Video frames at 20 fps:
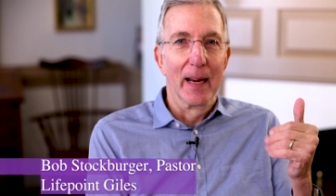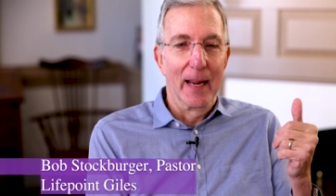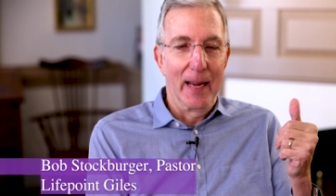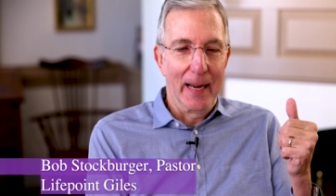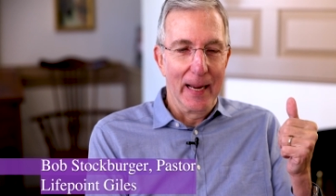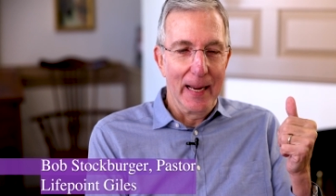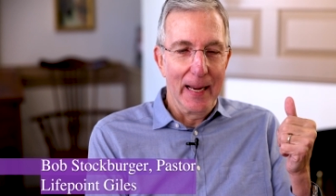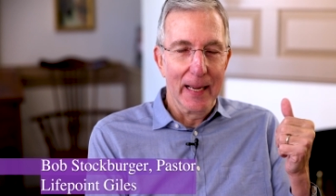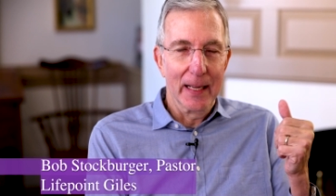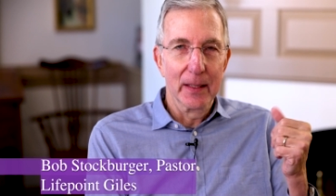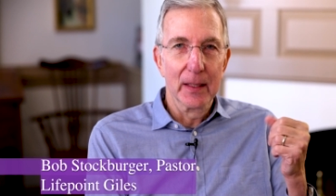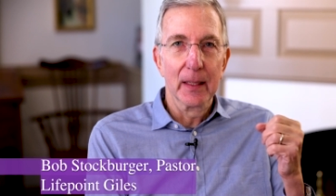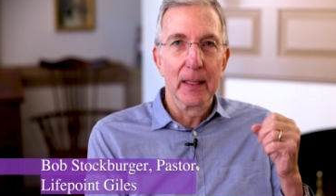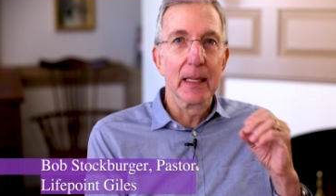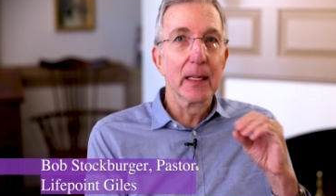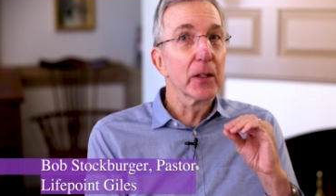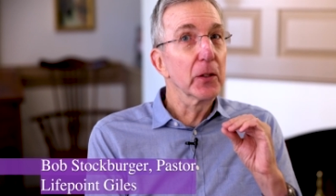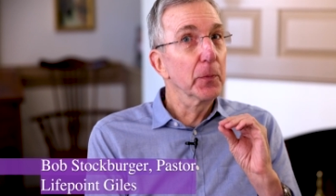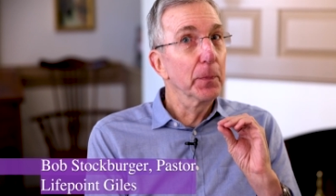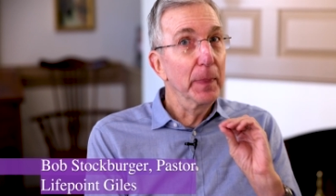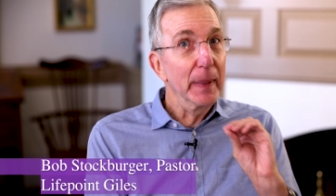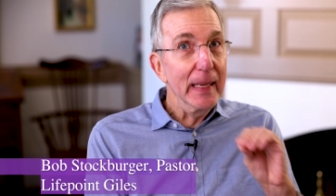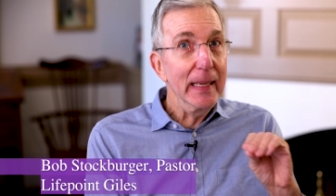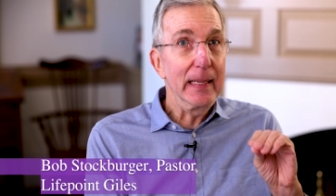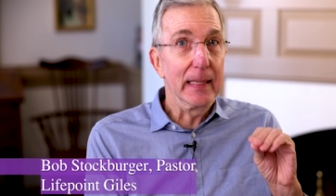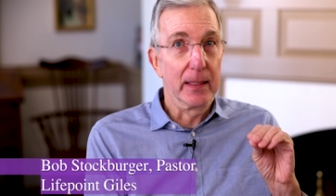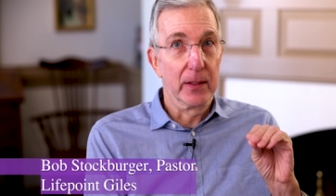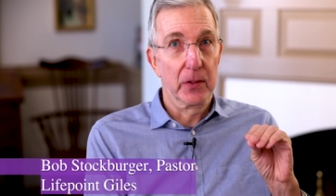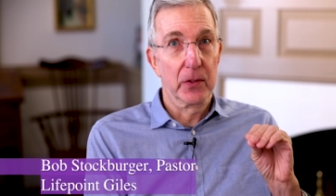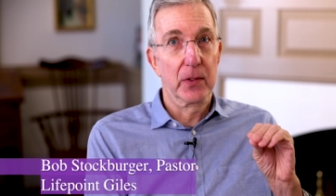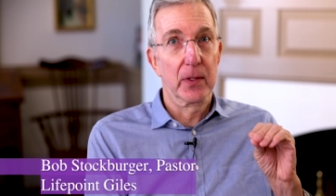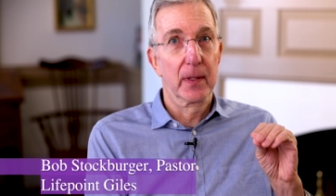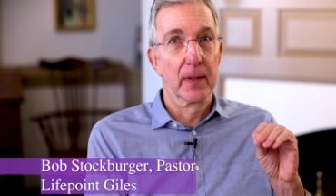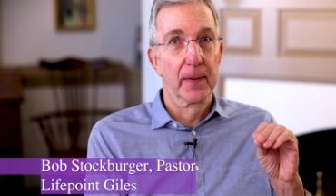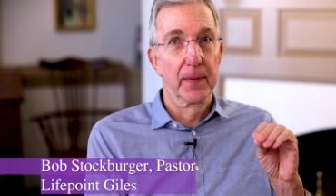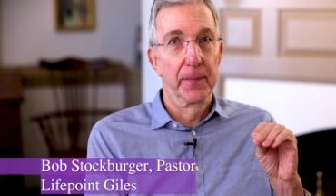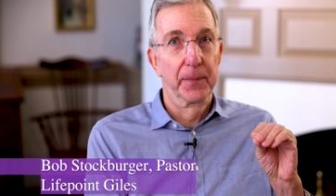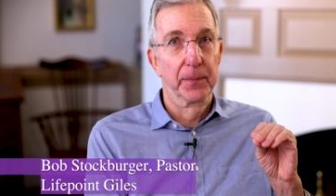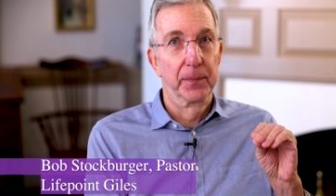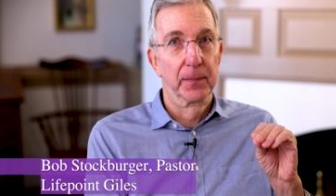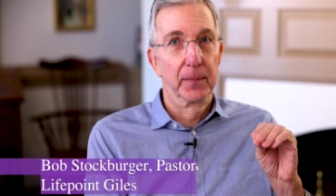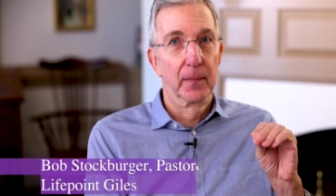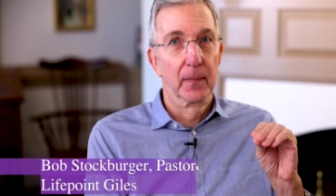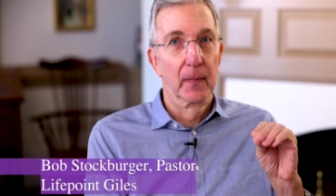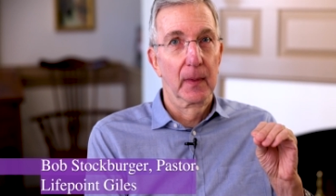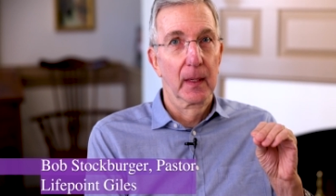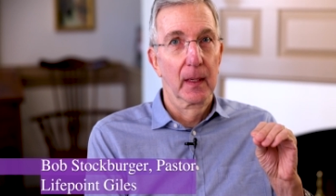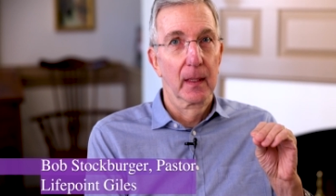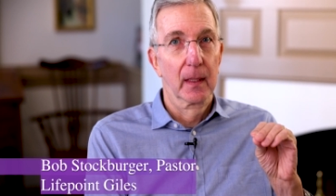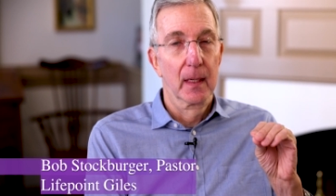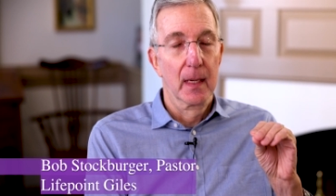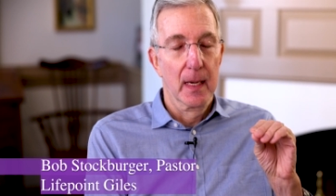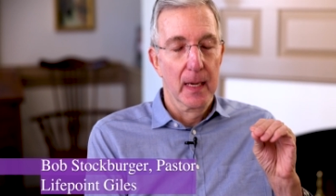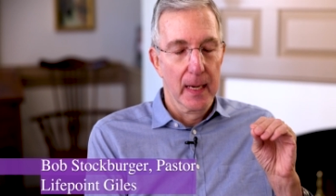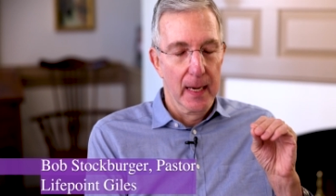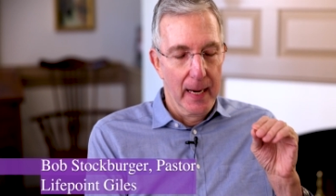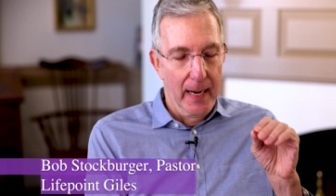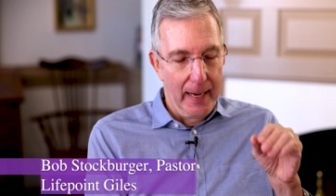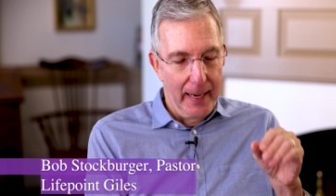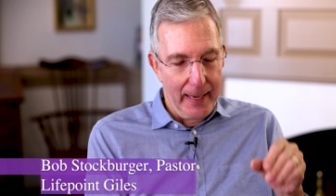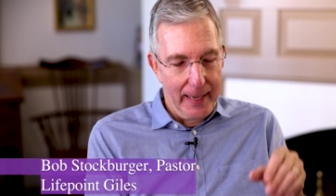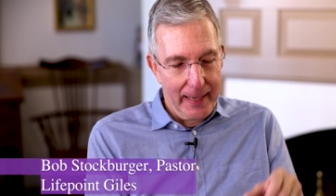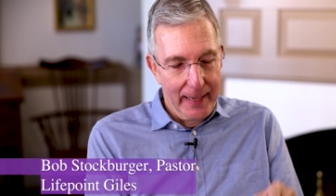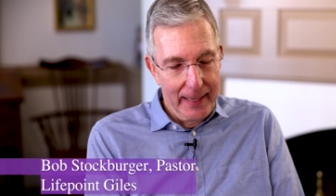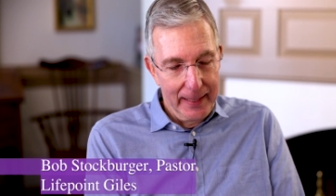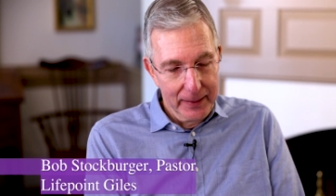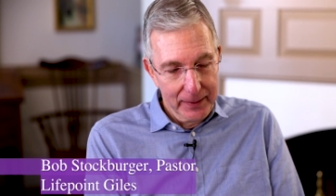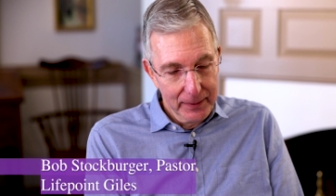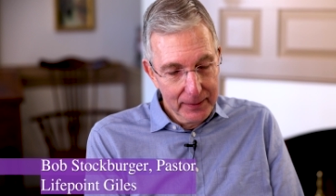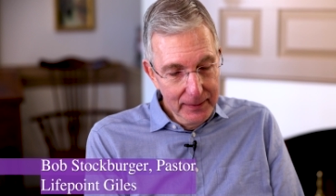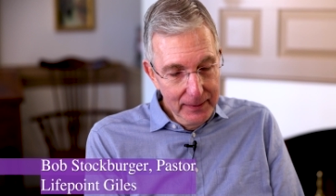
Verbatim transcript: and His peace. And